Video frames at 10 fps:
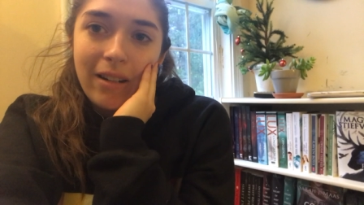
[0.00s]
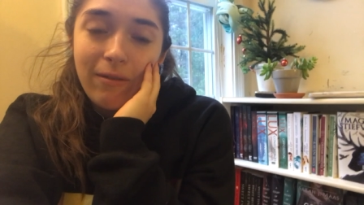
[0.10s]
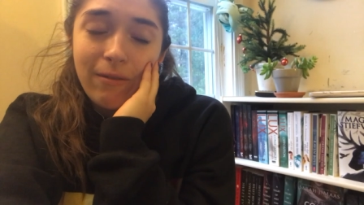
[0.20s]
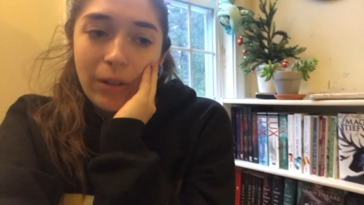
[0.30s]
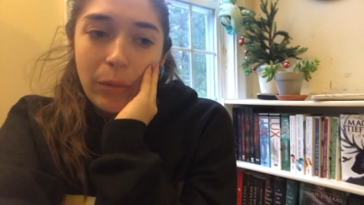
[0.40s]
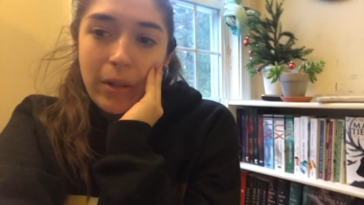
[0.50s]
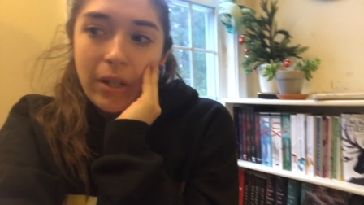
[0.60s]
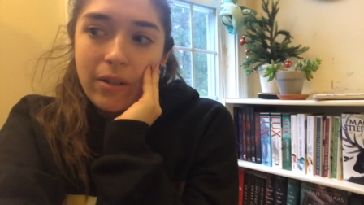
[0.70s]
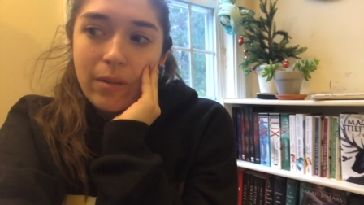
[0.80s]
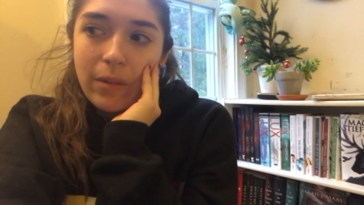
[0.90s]
and film
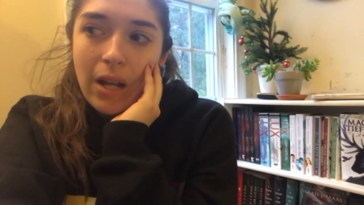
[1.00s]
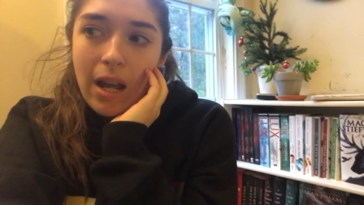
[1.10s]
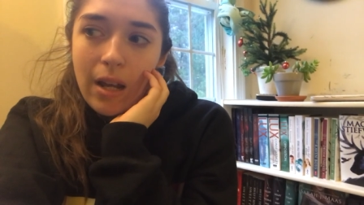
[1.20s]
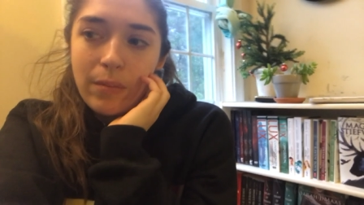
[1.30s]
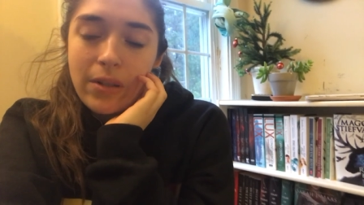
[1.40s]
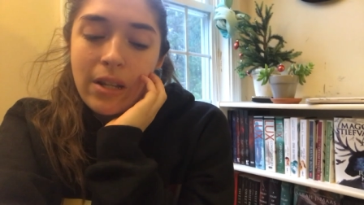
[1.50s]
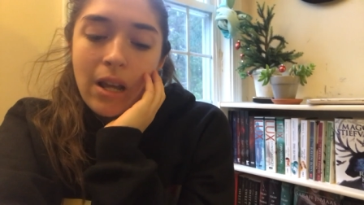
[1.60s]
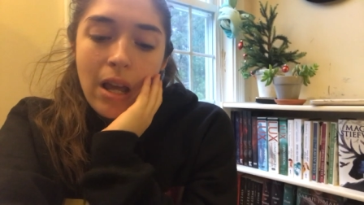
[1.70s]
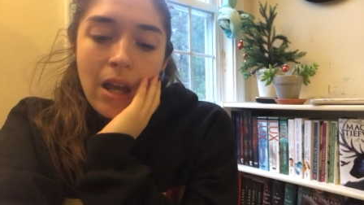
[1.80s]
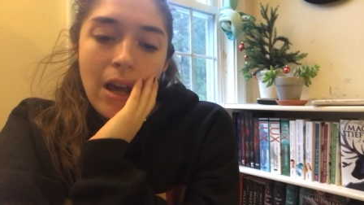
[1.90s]
here sometimes.
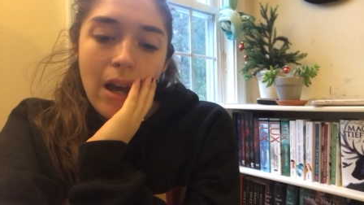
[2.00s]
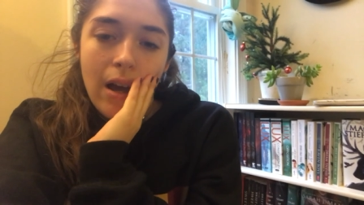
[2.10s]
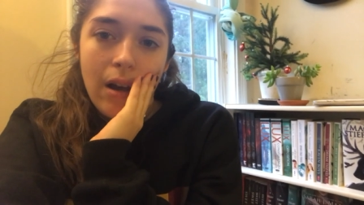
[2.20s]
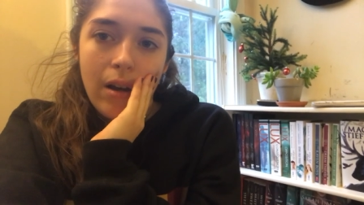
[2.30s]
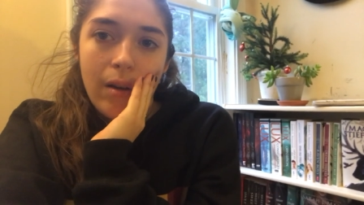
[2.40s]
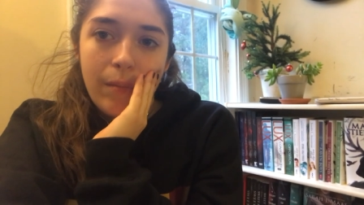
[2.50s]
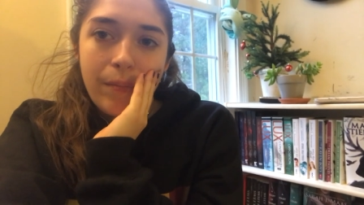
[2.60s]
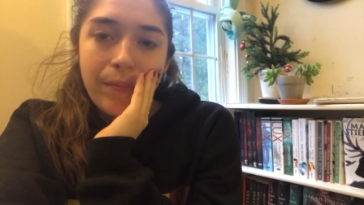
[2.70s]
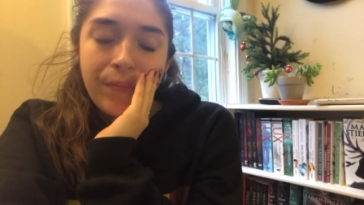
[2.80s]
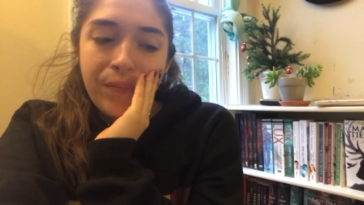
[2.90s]

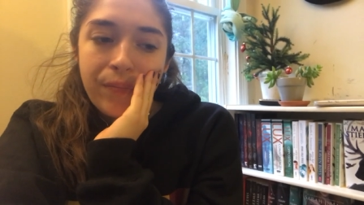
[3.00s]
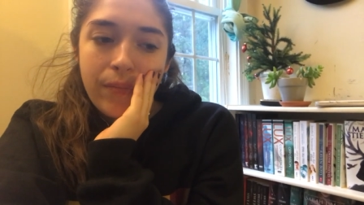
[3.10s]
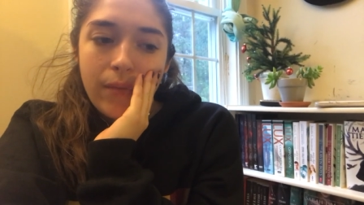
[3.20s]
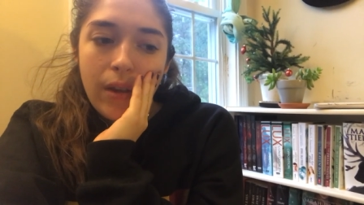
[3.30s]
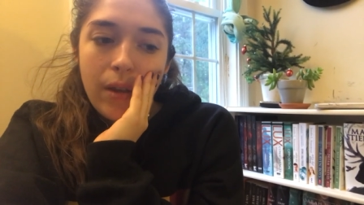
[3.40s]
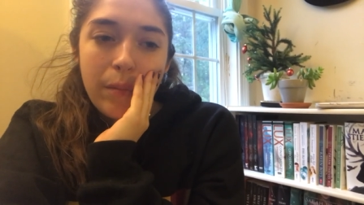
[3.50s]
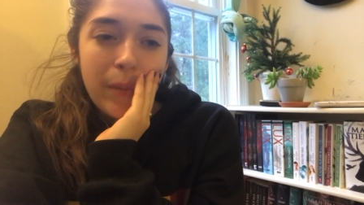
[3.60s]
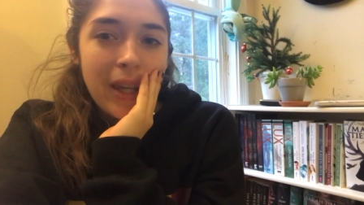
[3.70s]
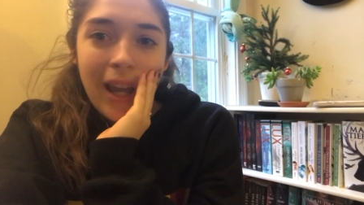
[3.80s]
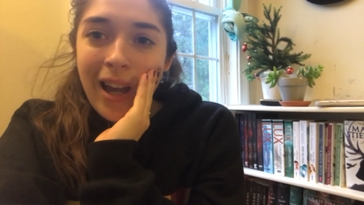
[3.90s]
Um,
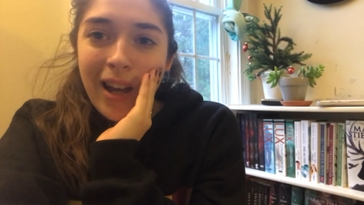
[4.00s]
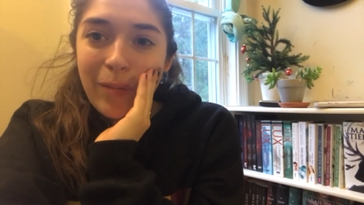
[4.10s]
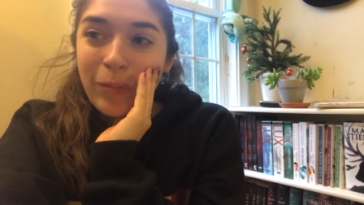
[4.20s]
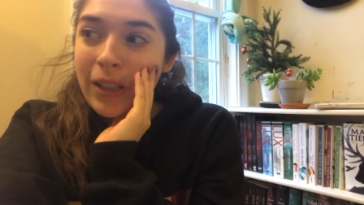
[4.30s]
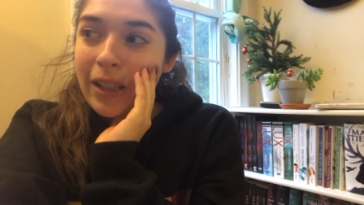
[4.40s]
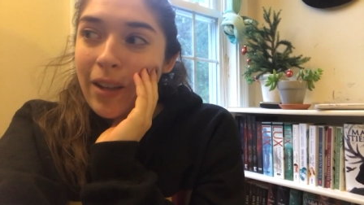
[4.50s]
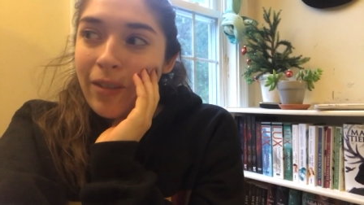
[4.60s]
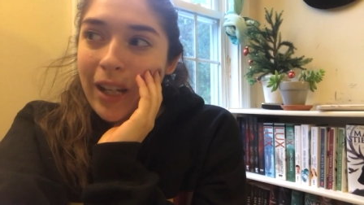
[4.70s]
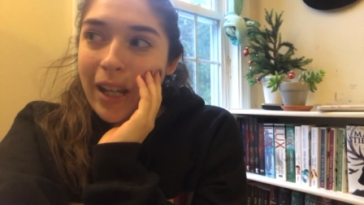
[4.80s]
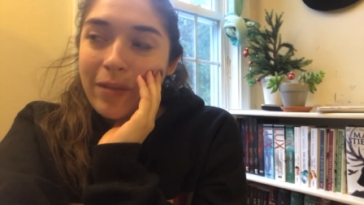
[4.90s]
but yeah, I'm really
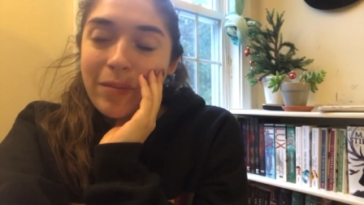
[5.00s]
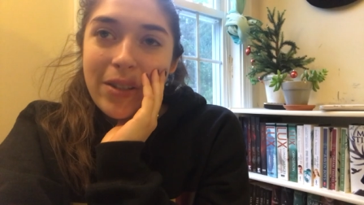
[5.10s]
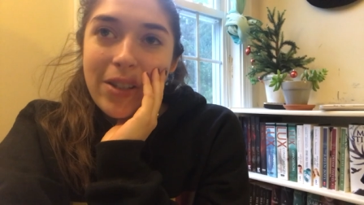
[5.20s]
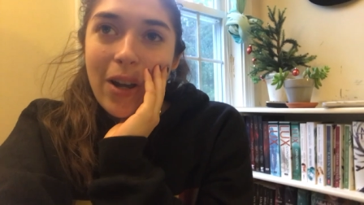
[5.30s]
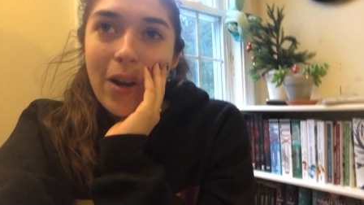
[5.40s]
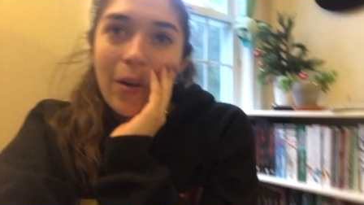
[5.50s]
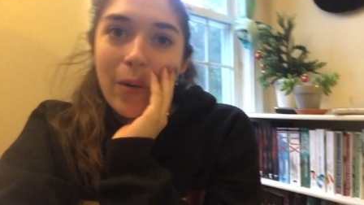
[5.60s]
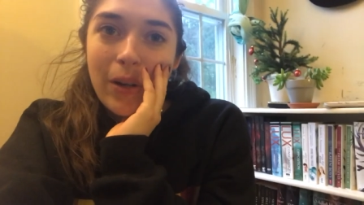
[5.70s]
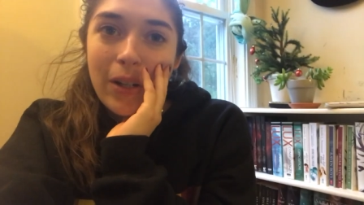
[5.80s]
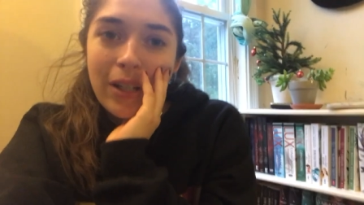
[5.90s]
loving it.
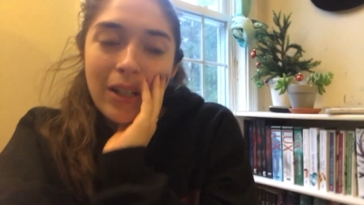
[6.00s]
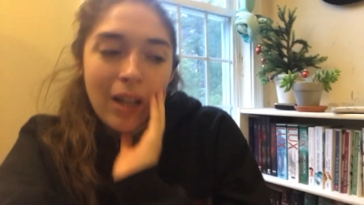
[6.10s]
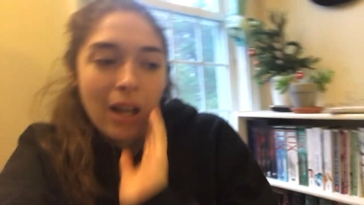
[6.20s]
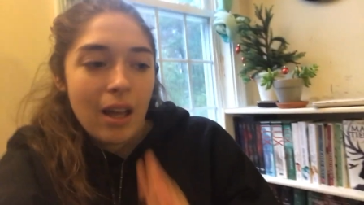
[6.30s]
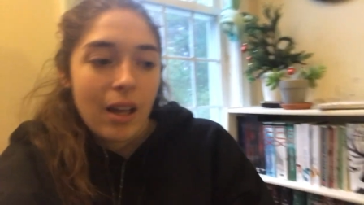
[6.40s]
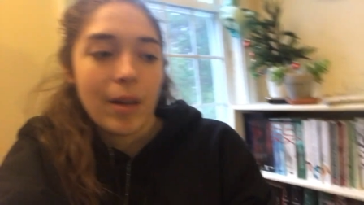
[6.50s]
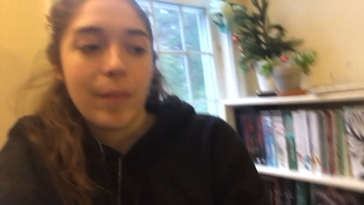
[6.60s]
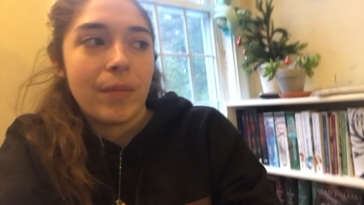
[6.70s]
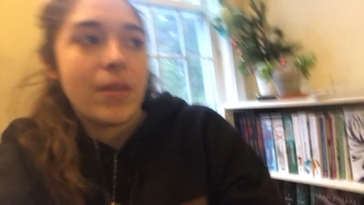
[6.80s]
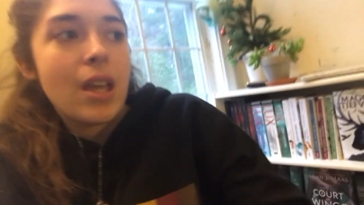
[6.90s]
So
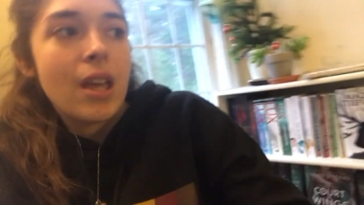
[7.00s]
um,